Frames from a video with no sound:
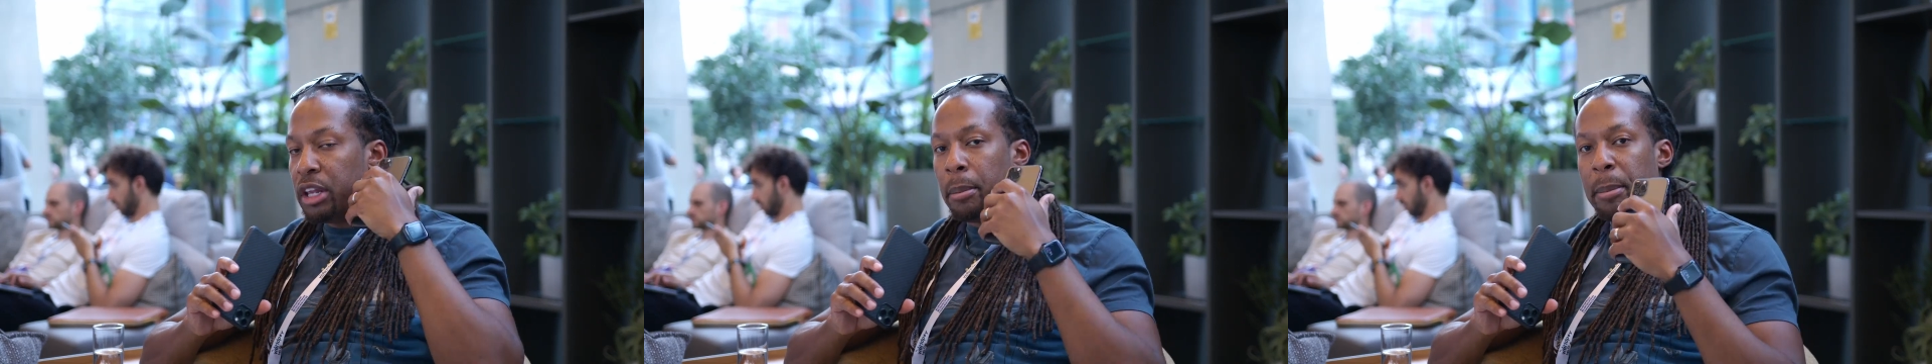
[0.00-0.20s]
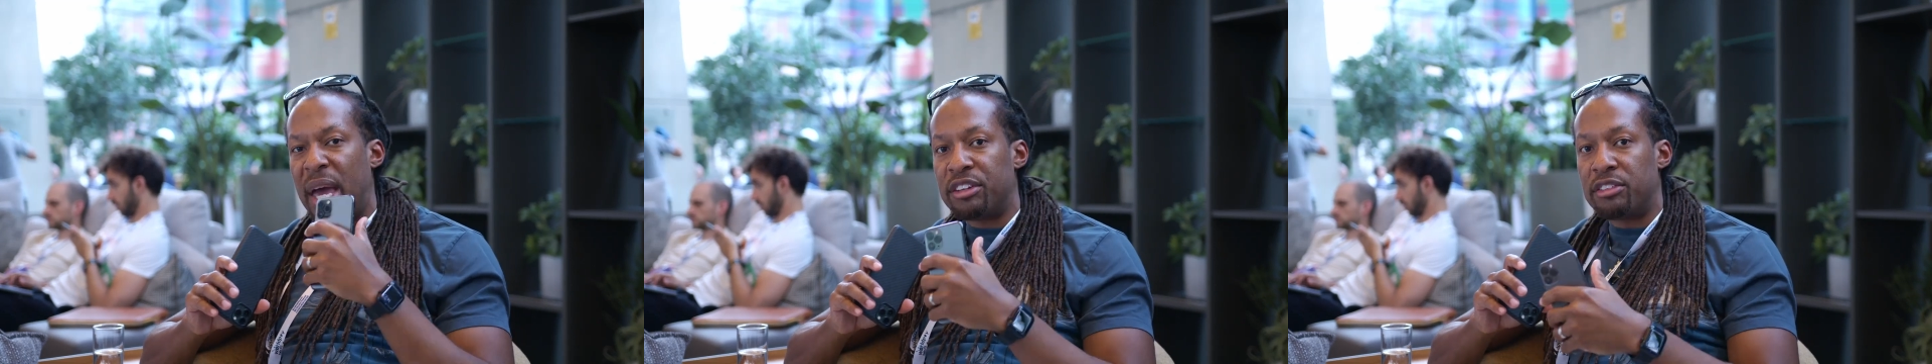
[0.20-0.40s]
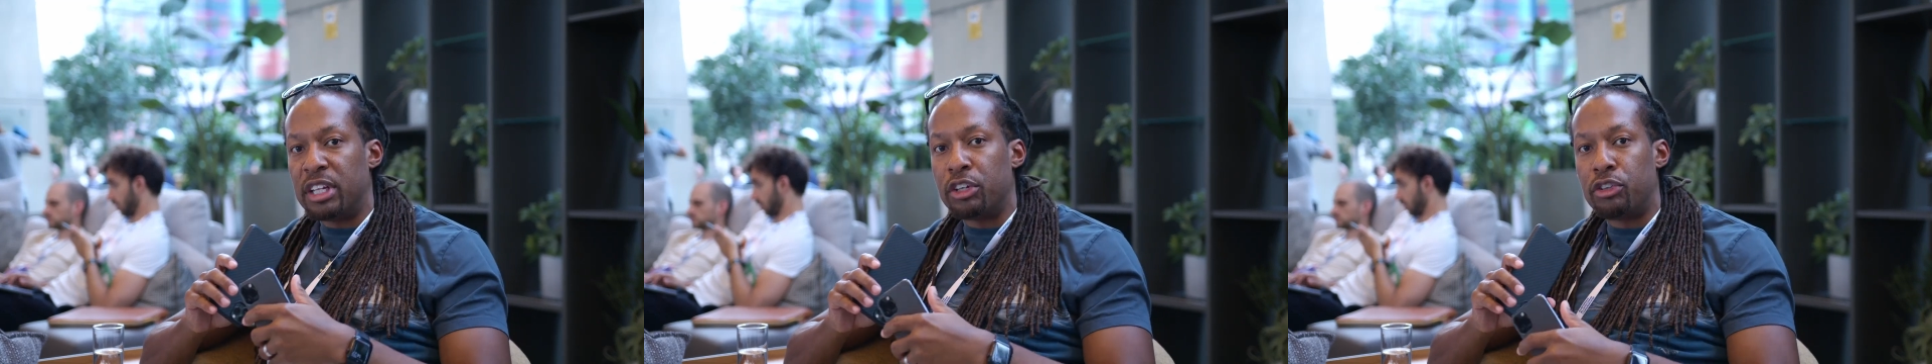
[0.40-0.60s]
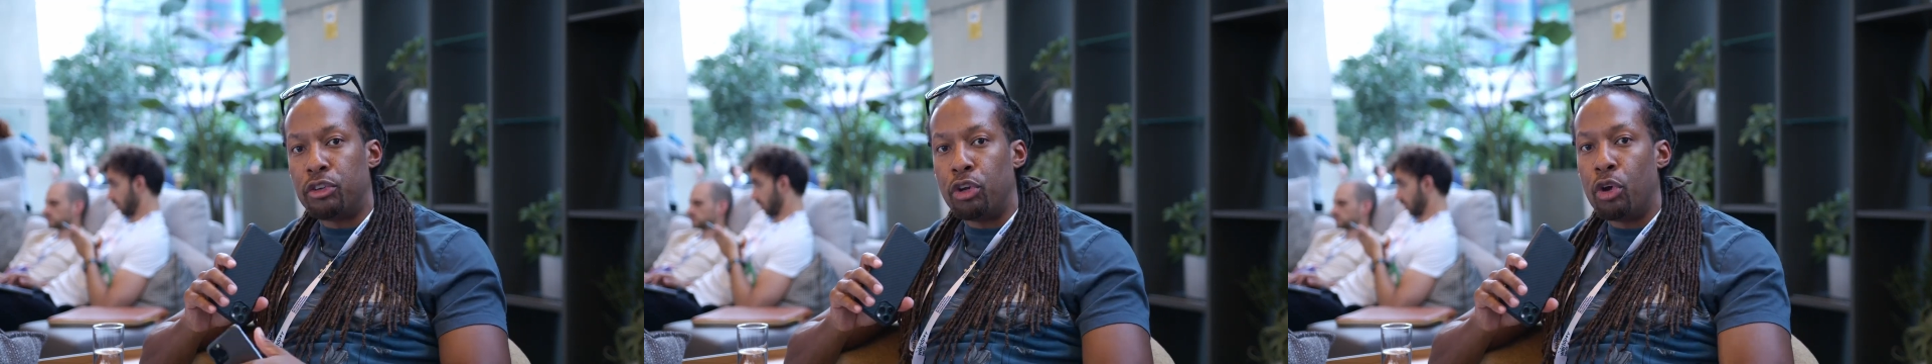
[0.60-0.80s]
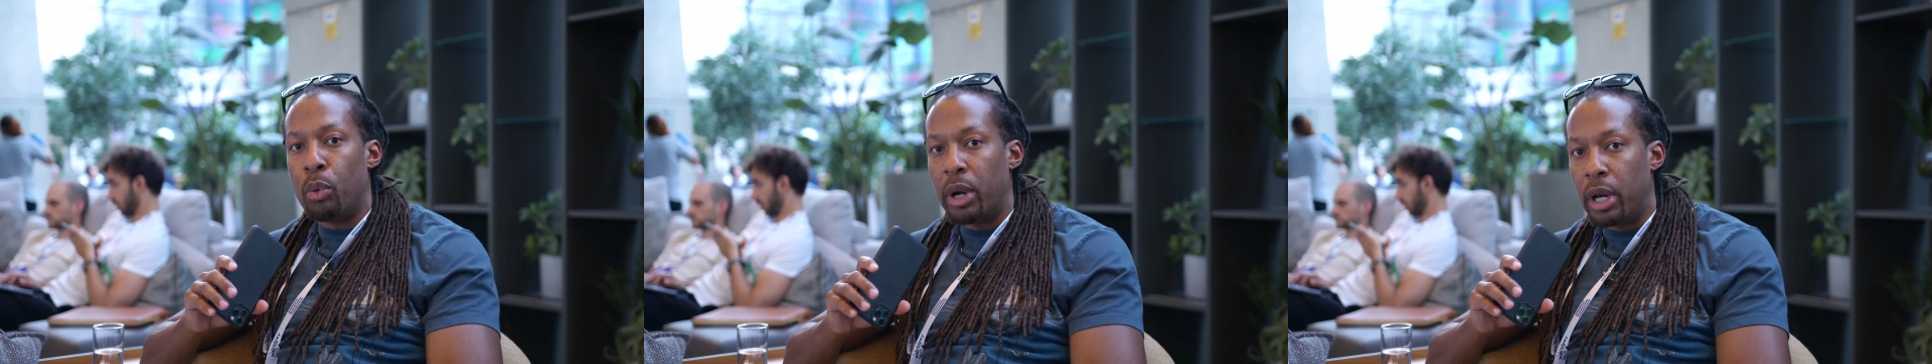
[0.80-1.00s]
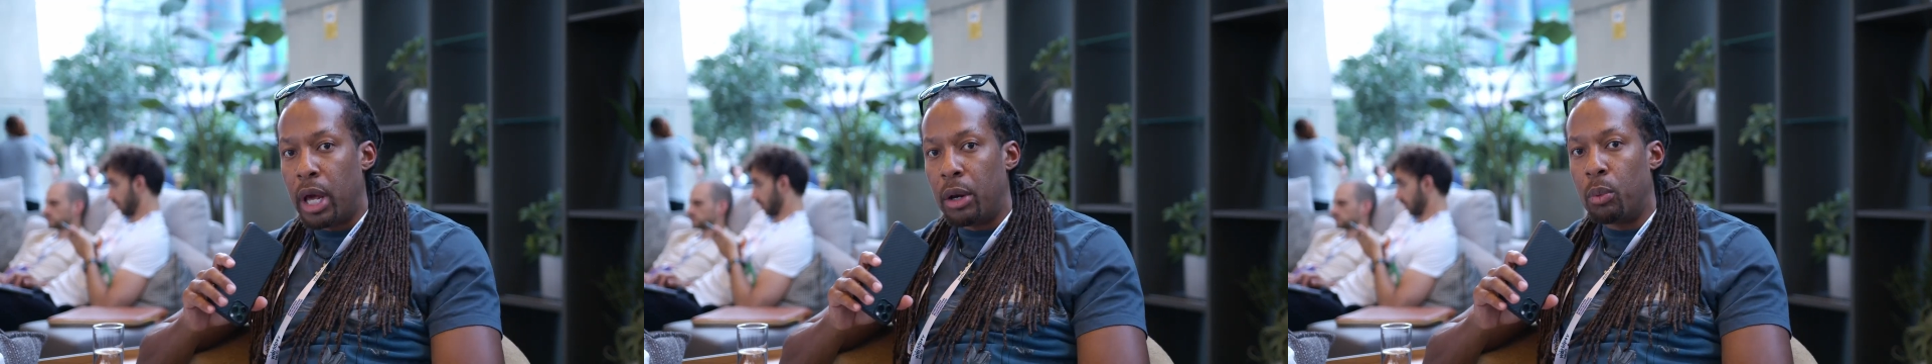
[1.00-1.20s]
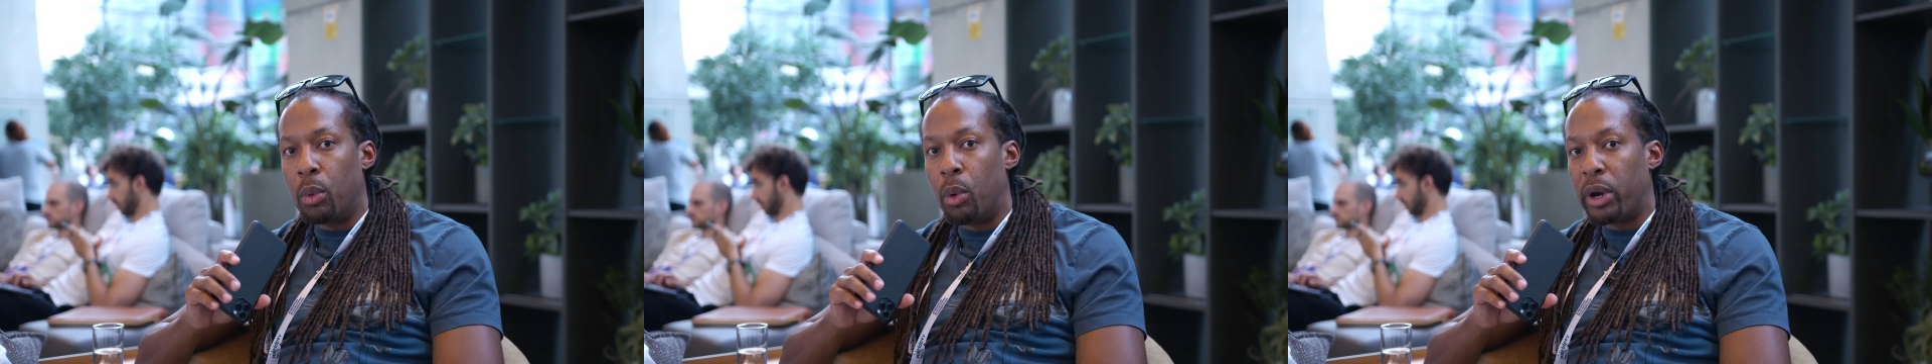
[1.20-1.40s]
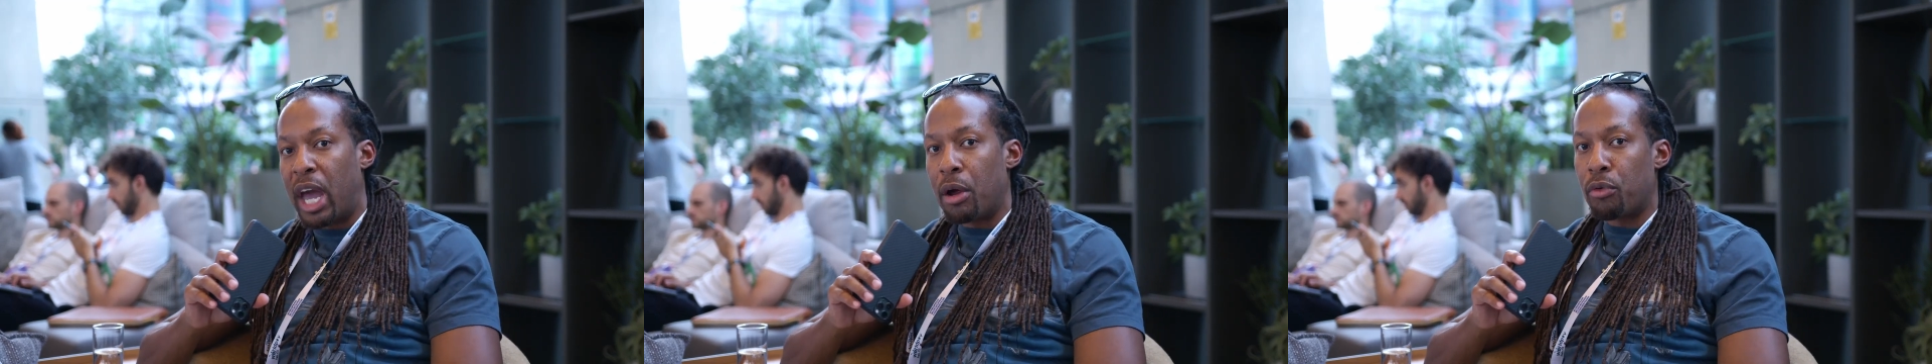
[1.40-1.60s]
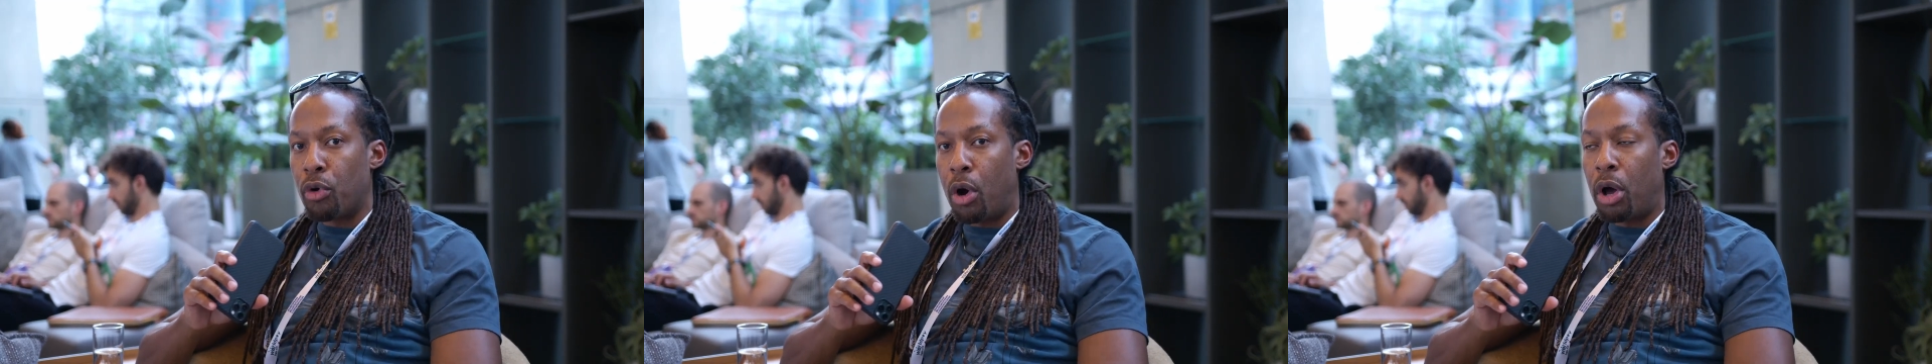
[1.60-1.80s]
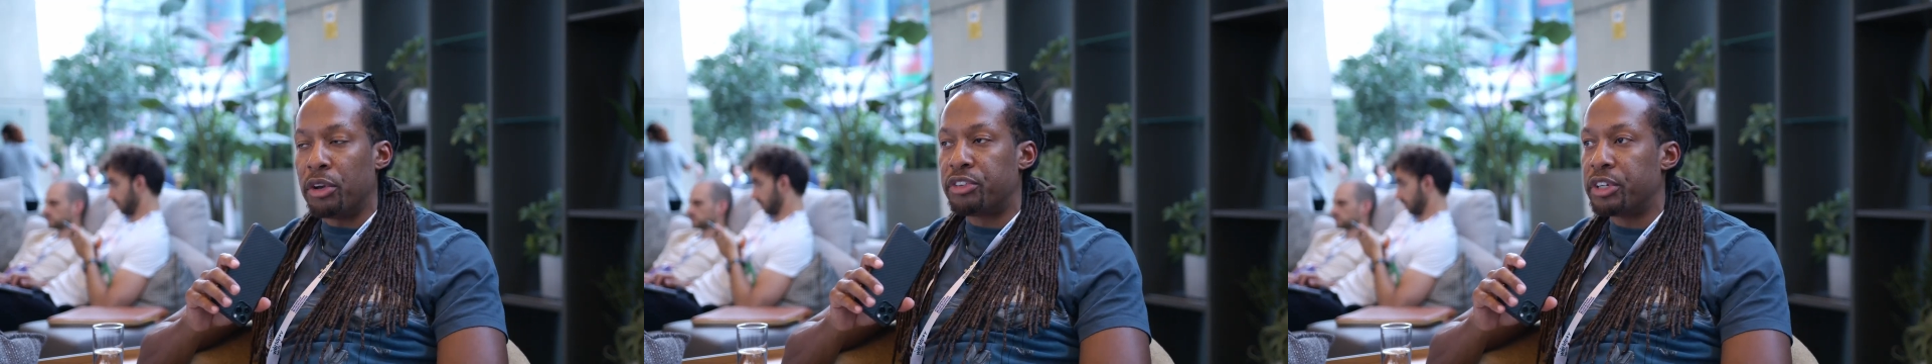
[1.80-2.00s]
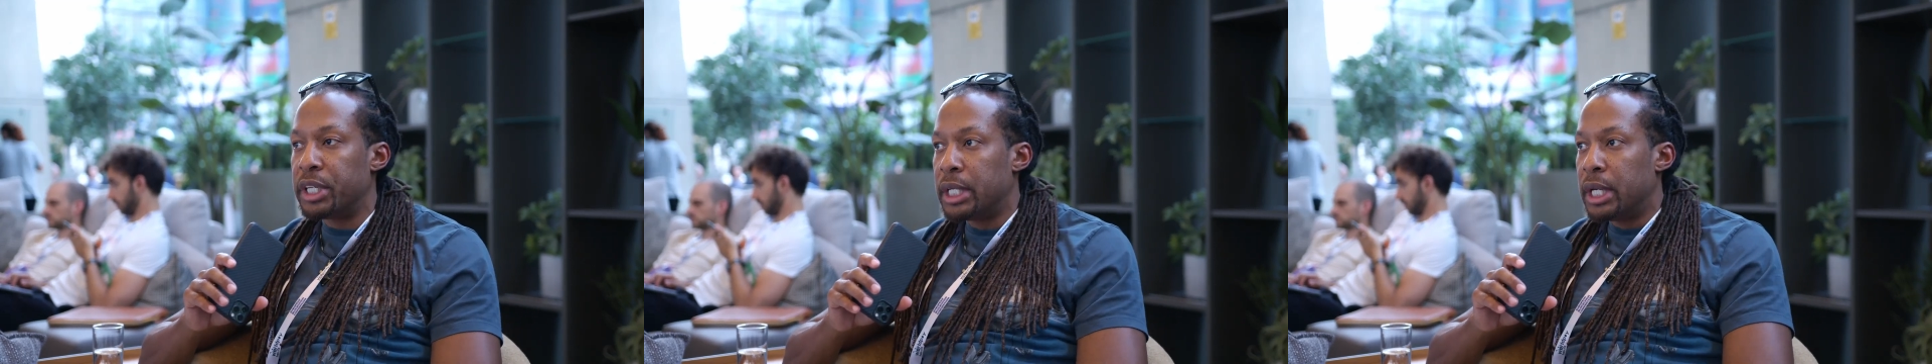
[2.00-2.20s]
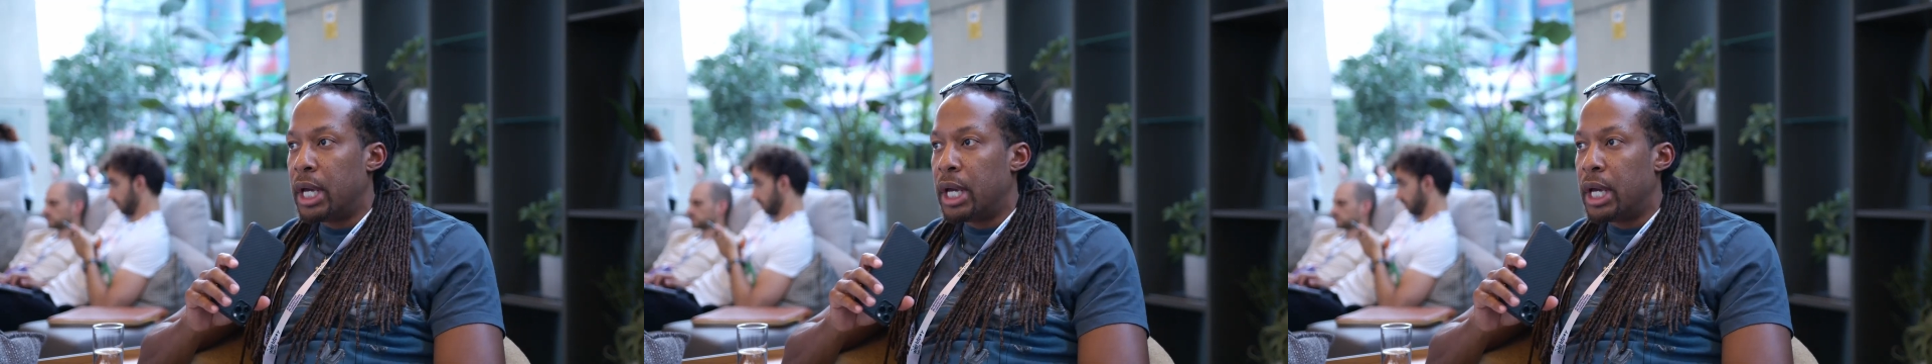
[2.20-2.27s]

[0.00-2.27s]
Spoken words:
the best thing to do, and we'll get Rod